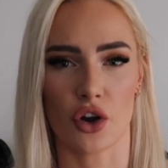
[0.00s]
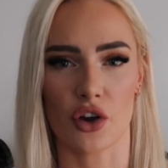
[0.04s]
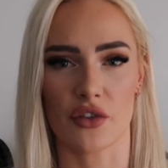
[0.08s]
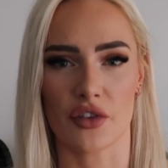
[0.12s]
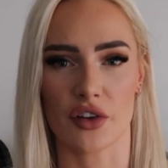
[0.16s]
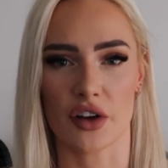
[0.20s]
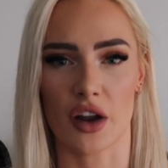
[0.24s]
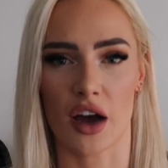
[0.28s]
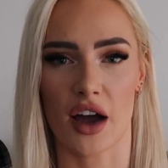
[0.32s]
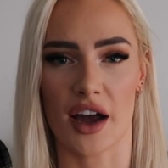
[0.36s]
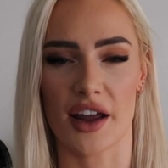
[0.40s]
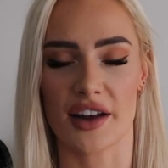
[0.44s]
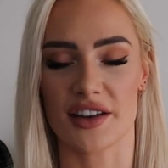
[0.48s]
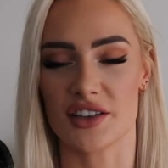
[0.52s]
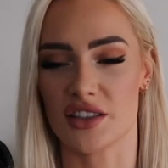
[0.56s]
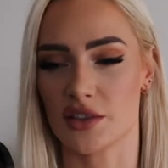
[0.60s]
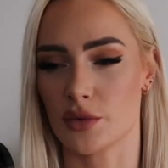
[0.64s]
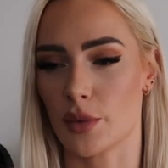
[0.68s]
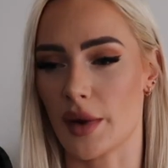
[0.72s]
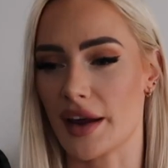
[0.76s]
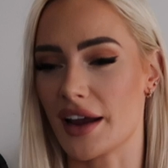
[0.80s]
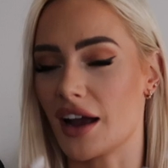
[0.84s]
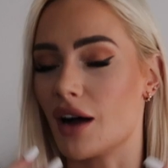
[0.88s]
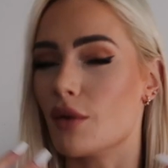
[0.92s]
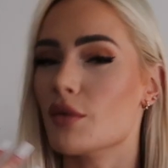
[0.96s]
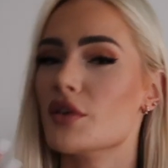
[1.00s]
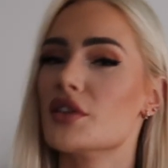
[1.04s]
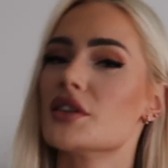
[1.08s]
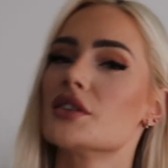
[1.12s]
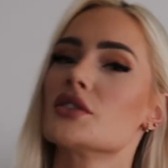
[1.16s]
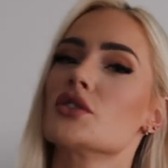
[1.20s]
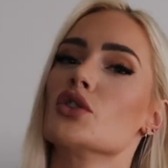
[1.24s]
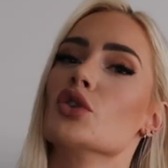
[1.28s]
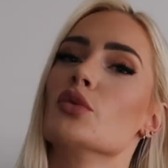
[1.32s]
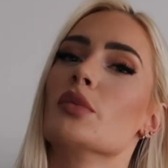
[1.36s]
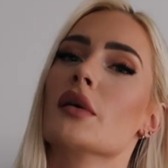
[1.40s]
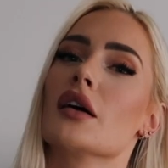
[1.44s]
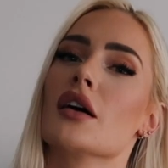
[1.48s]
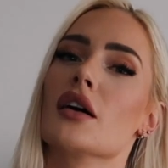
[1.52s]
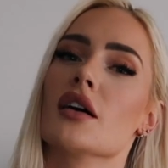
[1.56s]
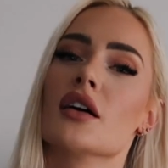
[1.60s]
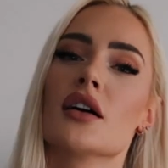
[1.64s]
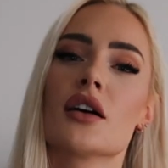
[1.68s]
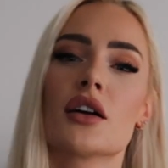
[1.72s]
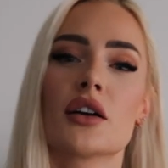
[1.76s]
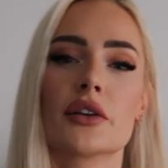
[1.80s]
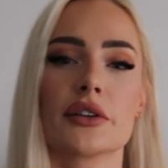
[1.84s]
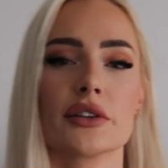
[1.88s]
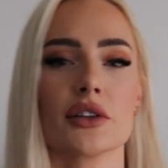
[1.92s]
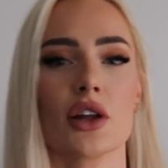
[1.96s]
overnight and just wake up with super
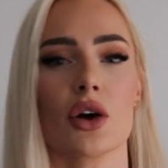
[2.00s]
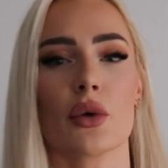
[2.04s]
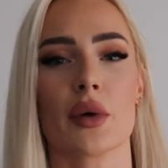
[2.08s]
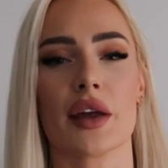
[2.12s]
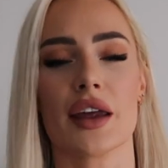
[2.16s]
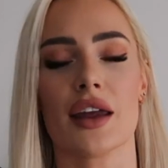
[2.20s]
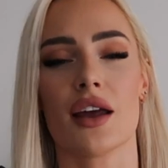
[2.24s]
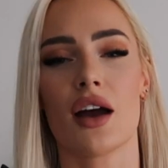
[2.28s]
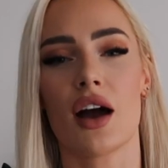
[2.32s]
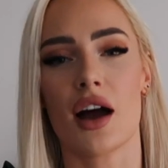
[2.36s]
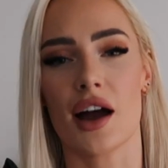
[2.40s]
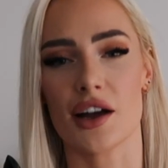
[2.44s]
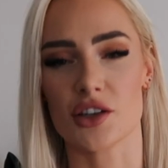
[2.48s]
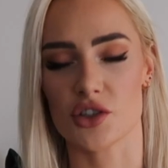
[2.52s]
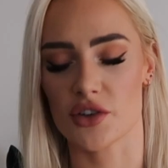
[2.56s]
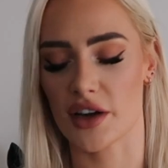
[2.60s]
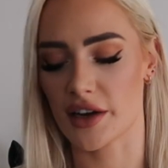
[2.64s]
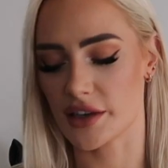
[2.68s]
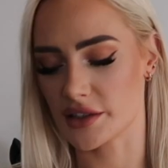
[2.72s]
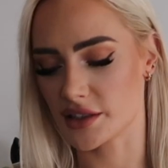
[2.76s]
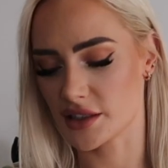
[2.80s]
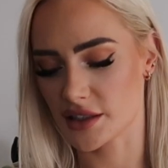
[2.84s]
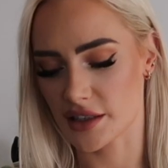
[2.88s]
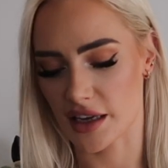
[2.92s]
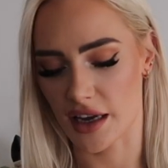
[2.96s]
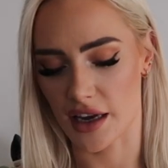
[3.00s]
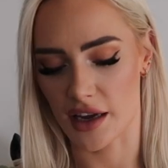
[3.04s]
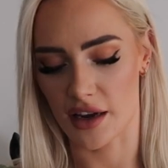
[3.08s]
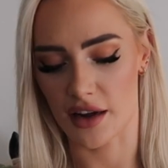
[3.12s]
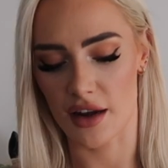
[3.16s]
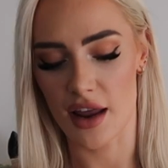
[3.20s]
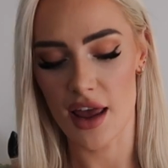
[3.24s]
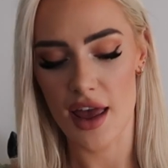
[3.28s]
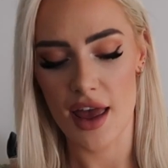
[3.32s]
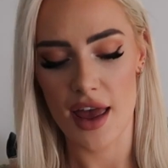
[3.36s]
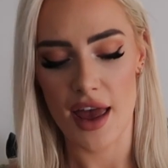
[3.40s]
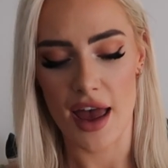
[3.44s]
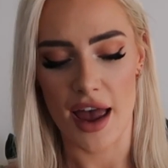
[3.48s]
glowy, hydrated skin.